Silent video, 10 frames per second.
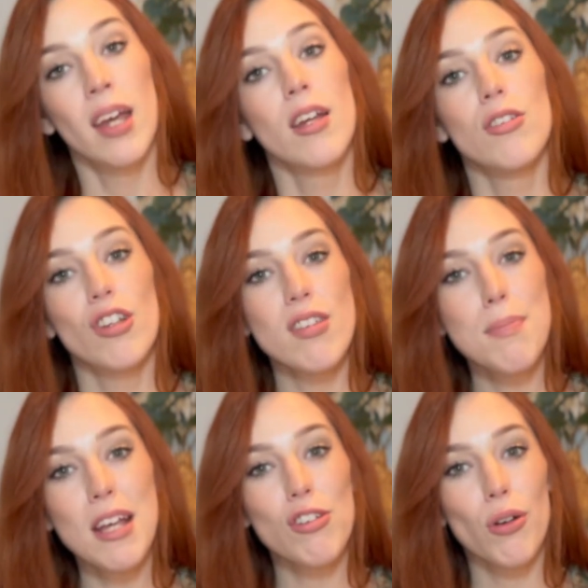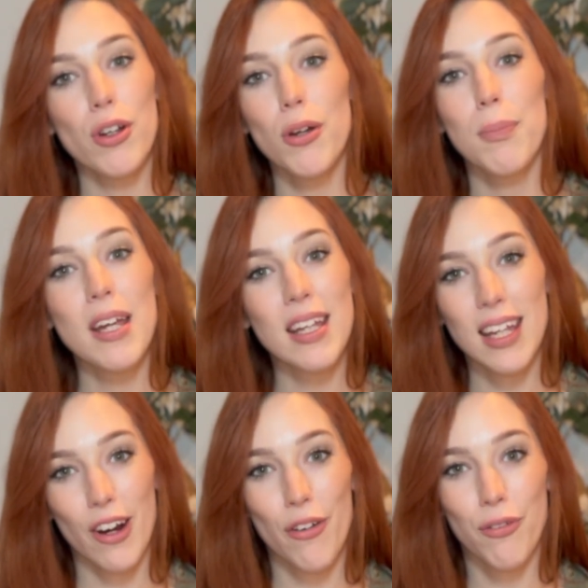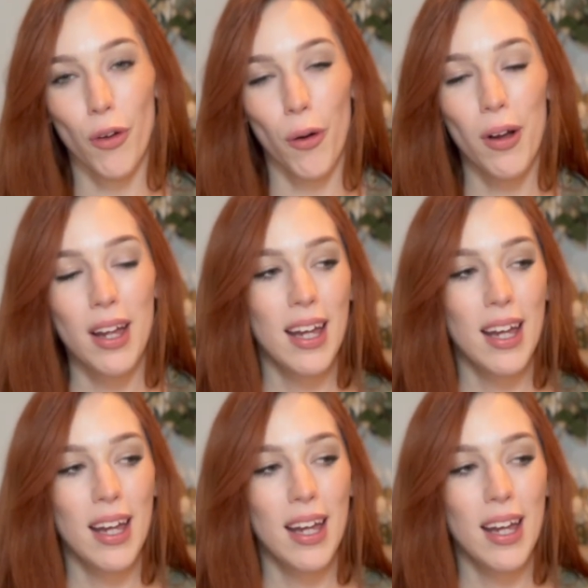Just make sure you're being careful.